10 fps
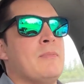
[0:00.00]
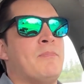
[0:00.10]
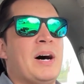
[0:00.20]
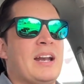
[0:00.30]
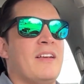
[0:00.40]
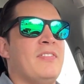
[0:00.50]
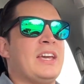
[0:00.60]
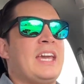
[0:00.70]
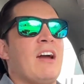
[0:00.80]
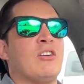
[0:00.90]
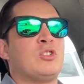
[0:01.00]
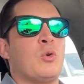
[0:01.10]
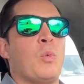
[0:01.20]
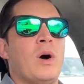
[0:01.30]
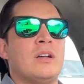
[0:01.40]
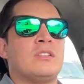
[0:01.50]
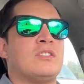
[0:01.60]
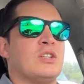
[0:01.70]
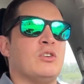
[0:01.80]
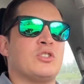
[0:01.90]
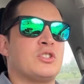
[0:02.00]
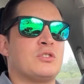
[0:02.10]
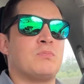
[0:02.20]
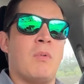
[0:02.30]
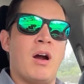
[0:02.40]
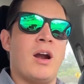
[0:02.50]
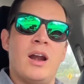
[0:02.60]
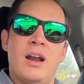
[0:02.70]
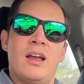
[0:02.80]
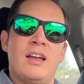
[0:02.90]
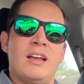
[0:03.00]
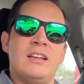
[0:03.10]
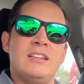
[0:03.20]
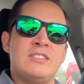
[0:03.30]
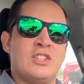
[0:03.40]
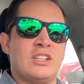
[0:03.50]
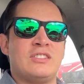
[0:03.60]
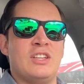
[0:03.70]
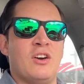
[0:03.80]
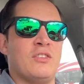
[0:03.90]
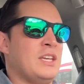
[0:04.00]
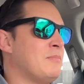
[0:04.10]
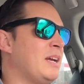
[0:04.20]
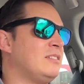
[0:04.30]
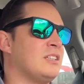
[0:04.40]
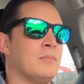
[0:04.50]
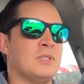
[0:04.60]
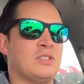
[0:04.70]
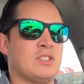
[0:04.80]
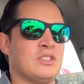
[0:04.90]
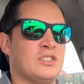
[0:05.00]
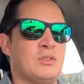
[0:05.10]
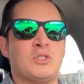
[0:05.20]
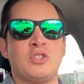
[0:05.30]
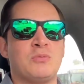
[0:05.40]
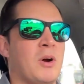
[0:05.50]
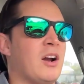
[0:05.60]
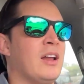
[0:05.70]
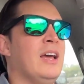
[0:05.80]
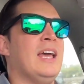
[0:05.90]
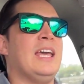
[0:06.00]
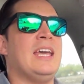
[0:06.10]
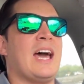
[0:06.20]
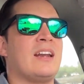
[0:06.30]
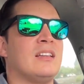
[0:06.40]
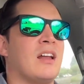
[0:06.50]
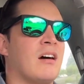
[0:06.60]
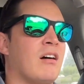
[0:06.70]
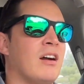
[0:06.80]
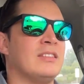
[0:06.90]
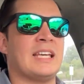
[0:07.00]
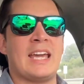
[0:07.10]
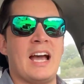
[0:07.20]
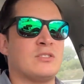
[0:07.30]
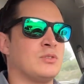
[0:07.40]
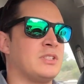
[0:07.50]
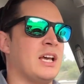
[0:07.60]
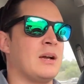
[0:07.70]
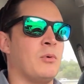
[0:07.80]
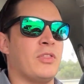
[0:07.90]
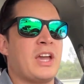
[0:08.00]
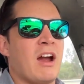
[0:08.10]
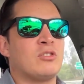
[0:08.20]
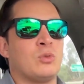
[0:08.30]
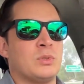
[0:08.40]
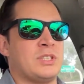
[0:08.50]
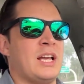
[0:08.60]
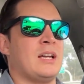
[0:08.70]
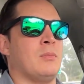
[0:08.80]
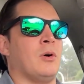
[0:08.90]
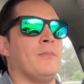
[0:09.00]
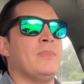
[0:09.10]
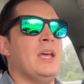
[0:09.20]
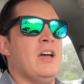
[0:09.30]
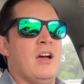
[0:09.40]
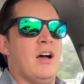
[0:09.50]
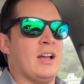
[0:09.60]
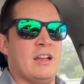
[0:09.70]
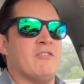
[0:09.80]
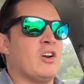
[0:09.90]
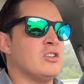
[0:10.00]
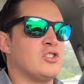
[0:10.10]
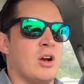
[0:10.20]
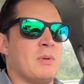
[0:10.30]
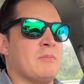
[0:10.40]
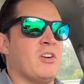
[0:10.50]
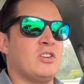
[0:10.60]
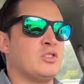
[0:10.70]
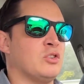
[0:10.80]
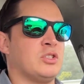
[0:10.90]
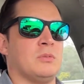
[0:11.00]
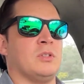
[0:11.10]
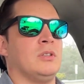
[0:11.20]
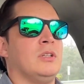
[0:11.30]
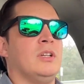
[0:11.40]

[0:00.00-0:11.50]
But the character was still smart, just, he made dumb decisions, he was still smart, he had a lot of heart, the cast was likable, the character was likable. Again, very charming, very sociable.